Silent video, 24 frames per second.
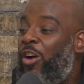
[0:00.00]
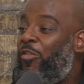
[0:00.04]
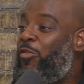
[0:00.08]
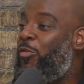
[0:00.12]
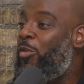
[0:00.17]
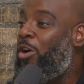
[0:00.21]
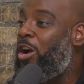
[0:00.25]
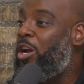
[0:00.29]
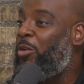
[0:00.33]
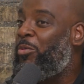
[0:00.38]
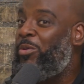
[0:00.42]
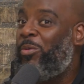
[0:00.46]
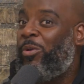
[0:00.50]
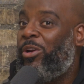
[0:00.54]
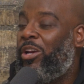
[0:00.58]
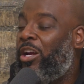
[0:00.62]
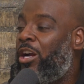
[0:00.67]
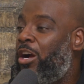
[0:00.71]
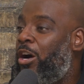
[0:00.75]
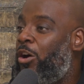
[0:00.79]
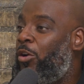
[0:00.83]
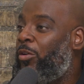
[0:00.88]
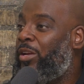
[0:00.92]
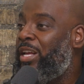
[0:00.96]
off work, we want
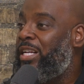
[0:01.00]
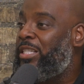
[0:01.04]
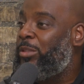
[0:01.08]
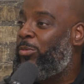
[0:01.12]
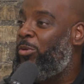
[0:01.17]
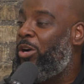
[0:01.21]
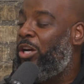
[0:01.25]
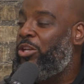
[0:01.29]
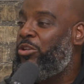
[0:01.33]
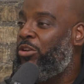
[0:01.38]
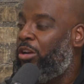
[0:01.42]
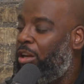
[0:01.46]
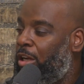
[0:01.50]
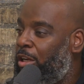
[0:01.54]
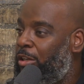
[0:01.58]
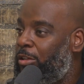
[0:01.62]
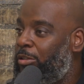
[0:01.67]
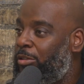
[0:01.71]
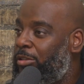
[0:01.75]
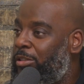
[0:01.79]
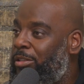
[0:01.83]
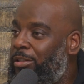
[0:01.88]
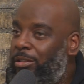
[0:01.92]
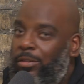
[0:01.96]
to go. Guess what? You're
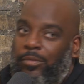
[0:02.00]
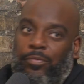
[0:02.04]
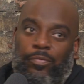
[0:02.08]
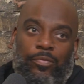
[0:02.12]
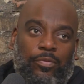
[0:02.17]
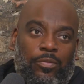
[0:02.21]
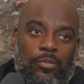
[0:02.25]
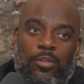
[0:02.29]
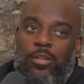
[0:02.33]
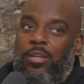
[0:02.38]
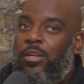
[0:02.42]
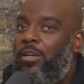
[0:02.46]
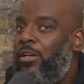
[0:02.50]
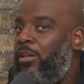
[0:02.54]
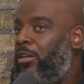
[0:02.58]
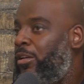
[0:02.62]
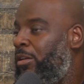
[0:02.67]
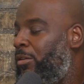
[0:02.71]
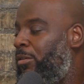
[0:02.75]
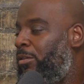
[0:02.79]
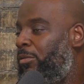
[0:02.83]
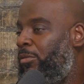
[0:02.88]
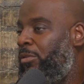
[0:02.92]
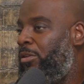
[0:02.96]
closed.
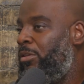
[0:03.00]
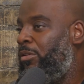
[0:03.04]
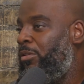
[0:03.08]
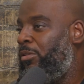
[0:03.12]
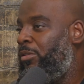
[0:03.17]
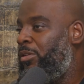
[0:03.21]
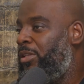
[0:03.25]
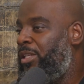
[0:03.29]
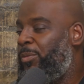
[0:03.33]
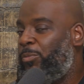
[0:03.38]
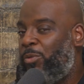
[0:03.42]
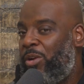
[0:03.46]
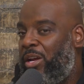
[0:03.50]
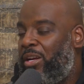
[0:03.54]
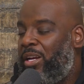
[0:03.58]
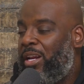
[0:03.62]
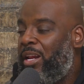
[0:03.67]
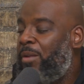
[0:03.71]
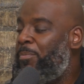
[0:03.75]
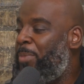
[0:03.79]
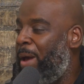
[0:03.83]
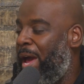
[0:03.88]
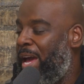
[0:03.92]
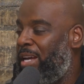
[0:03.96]
We're at
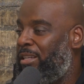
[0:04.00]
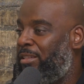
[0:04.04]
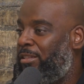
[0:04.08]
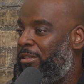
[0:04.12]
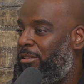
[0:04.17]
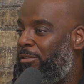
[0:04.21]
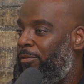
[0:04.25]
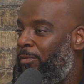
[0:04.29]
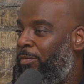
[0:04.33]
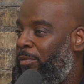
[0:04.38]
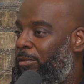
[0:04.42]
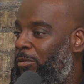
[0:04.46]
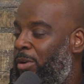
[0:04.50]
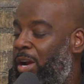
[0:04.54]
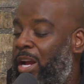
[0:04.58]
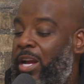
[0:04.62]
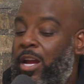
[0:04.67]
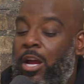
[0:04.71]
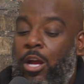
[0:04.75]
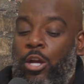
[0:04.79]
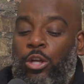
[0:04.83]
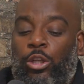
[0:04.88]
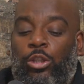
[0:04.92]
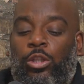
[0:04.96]
an impasse,
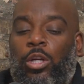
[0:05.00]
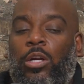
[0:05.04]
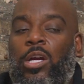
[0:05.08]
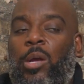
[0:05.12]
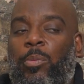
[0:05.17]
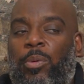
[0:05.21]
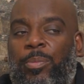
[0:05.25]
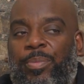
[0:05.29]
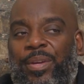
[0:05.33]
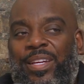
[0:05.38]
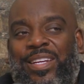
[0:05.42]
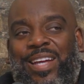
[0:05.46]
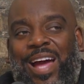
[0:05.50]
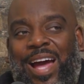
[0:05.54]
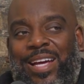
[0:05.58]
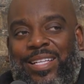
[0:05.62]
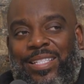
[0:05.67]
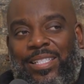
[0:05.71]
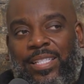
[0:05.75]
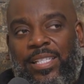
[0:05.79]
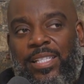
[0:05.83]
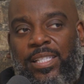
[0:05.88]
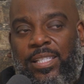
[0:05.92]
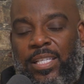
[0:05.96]
right? So it would be
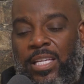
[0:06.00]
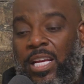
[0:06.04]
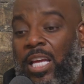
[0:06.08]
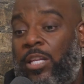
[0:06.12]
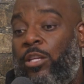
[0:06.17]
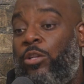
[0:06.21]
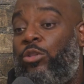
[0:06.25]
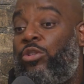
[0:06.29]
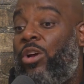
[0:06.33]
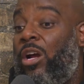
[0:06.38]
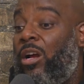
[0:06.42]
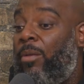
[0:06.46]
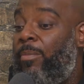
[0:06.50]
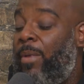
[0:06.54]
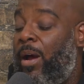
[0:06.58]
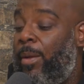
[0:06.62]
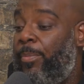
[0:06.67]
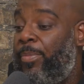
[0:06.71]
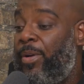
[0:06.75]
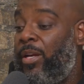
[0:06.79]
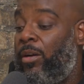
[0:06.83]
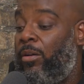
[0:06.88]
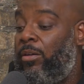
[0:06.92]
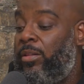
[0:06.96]
nice to see. And you talk
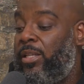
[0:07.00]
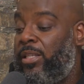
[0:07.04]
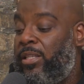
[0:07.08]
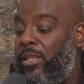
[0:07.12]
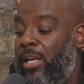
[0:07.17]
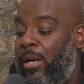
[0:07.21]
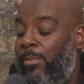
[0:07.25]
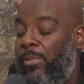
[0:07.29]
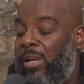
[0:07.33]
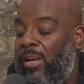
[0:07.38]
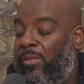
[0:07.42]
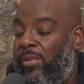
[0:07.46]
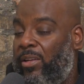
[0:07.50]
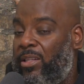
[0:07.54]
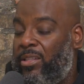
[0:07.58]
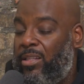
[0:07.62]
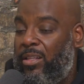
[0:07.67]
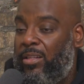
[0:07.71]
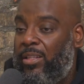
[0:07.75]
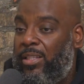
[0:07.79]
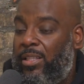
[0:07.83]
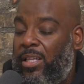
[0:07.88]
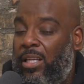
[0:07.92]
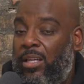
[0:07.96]
about being on the same level as
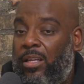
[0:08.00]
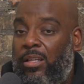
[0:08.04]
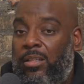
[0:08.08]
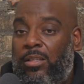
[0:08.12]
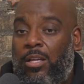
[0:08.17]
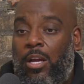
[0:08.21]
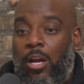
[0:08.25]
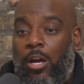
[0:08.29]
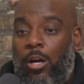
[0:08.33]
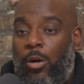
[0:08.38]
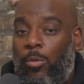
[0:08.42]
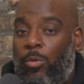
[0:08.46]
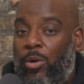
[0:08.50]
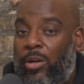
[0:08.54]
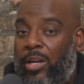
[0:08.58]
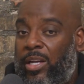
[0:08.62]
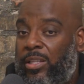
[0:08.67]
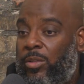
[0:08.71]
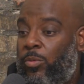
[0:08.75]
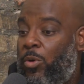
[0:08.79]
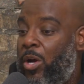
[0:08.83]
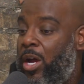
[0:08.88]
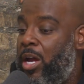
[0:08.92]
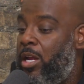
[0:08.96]
other cities. Well,
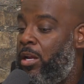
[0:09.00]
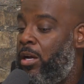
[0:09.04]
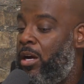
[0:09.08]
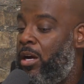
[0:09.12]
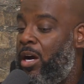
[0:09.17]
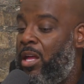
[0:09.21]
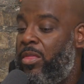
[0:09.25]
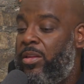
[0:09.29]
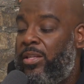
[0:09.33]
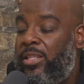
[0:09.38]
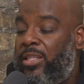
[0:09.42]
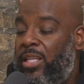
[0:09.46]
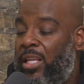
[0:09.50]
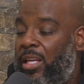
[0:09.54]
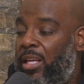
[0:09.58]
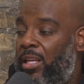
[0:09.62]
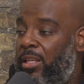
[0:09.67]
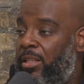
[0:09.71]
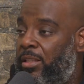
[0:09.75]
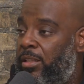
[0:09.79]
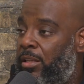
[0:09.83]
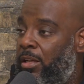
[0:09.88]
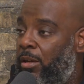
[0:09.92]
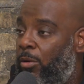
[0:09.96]
guess what? Other
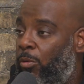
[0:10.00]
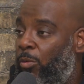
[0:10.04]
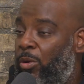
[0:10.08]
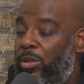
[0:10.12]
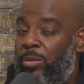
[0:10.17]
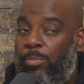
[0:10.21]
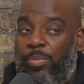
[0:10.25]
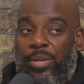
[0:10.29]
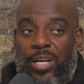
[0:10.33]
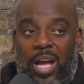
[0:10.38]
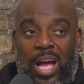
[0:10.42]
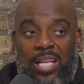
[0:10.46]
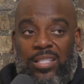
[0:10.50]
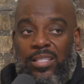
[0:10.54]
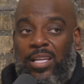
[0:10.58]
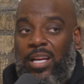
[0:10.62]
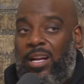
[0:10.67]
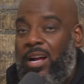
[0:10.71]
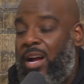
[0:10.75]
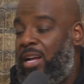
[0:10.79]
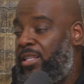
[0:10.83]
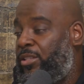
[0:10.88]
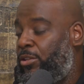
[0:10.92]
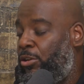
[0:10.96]
cities, when
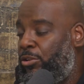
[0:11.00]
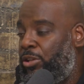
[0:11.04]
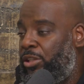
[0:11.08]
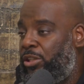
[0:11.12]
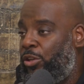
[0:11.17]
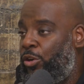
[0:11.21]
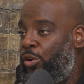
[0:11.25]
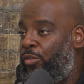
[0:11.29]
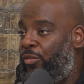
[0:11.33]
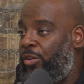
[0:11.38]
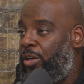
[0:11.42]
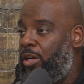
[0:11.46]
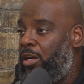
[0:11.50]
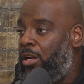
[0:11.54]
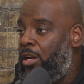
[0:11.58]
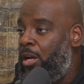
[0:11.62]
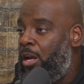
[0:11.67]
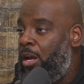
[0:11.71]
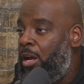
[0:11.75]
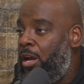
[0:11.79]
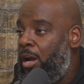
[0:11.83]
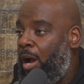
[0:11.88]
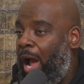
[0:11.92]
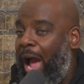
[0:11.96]
Beyonce concert is over,
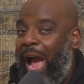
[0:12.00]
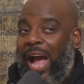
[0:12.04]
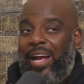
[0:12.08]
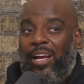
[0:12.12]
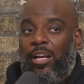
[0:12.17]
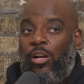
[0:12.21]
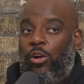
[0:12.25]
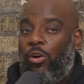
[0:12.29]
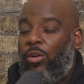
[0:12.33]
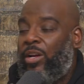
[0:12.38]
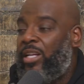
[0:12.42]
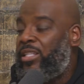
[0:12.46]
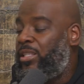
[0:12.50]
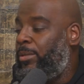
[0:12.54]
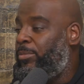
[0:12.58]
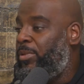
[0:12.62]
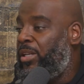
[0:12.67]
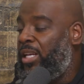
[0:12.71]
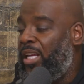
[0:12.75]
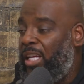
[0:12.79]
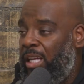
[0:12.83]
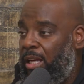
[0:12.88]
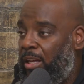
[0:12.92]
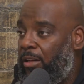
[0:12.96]
I can go get
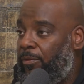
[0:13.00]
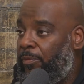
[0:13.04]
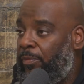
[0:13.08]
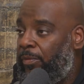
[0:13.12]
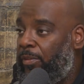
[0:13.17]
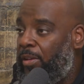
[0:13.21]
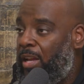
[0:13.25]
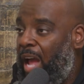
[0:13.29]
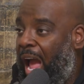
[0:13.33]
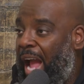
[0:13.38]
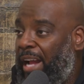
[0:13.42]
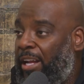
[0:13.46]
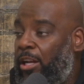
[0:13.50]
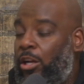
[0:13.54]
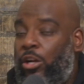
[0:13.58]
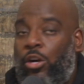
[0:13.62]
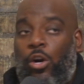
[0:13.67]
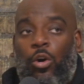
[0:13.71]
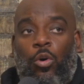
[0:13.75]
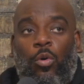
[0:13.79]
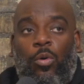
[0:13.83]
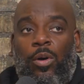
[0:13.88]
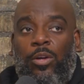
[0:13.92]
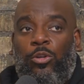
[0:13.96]
something to eat. I can
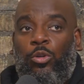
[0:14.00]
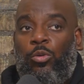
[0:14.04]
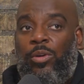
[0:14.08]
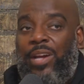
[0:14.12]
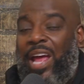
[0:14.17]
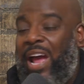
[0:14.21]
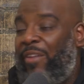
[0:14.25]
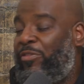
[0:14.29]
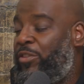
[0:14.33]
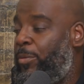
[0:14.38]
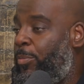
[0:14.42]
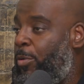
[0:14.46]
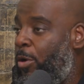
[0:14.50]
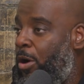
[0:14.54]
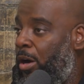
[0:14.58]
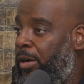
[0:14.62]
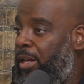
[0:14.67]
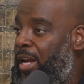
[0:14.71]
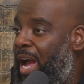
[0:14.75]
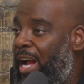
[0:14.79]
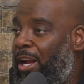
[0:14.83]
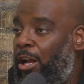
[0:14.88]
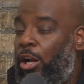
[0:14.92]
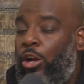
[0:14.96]
go do an after
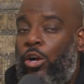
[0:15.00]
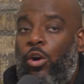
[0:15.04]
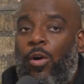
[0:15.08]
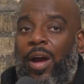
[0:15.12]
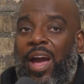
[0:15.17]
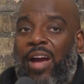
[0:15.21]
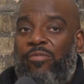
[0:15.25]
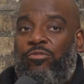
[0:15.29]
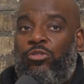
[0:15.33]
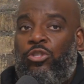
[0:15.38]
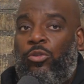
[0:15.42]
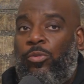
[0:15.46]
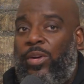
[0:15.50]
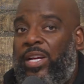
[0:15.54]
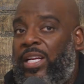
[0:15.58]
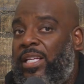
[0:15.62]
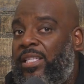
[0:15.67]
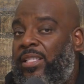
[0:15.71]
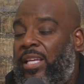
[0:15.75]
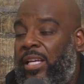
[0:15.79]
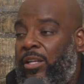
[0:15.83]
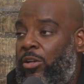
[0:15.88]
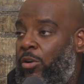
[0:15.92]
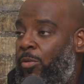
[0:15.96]
party. I can go have
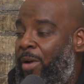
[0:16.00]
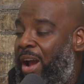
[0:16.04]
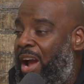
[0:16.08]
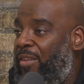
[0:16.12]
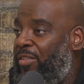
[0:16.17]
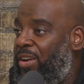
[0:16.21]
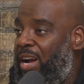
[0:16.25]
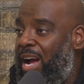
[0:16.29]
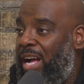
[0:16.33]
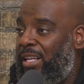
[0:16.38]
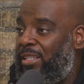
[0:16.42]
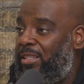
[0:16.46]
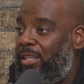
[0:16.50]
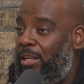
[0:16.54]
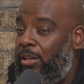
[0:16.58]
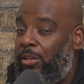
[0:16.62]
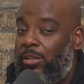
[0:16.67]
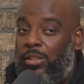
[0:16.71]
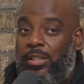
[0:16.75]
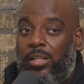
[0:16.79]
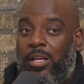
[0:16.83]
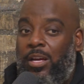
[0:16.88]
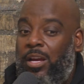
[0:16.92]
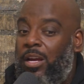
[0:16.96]
drinks and craft
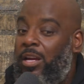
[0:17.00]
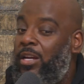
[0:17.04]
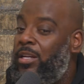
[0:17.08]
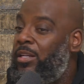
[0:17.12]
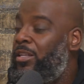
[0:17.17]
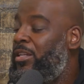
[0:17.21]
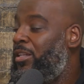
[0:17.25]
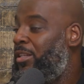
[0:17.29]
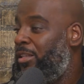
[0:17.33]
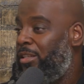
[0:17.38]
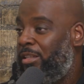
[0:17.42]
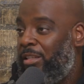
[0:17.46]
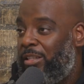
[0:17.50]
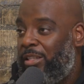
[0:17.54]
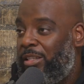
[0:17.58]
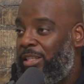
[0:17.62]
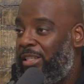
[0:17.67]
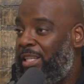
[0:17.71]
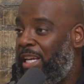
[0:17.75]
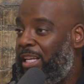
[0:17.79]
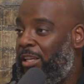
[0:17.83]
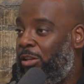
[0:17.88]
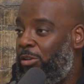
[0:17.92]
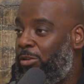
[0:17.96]
cocktails.
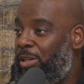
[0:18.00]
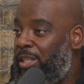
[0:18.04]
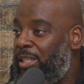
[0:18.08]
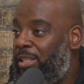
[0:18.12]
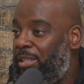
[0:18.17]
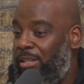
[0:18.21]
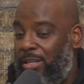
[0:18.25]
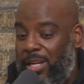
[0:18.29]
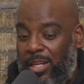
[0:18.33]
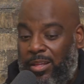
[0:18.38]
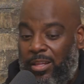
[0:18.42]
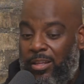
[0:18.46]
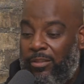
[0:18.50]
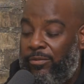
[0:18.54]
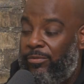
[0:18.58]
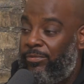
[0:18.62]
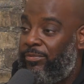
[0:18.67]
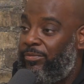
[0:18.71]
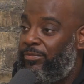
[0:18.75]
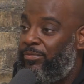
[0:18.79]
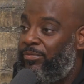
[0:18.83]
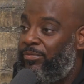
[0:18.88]
St. Louis, nothing.